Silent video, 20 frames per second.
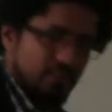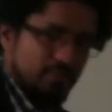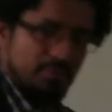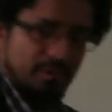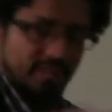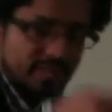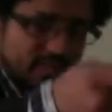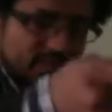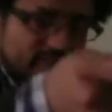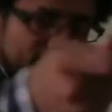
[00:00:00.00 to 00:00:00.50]
the
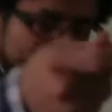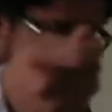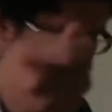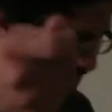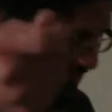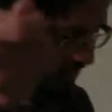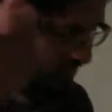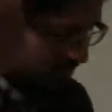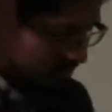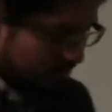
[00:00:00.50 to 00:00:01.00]
money.
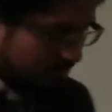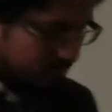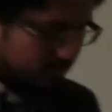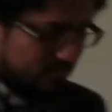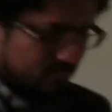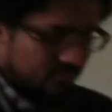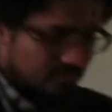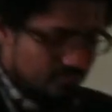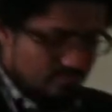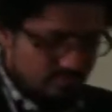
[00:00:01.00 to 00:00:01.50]

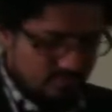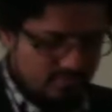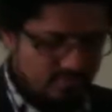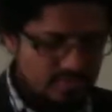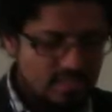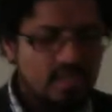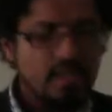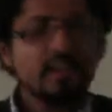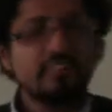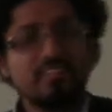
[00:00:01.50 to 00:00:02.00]

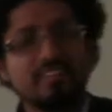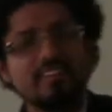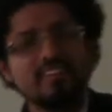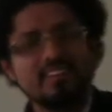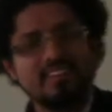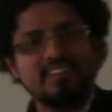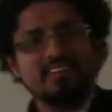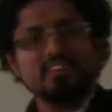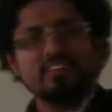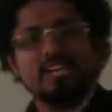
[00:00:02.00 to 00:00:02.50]

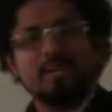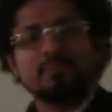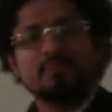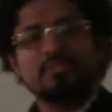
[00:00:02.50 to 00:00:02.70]
And keep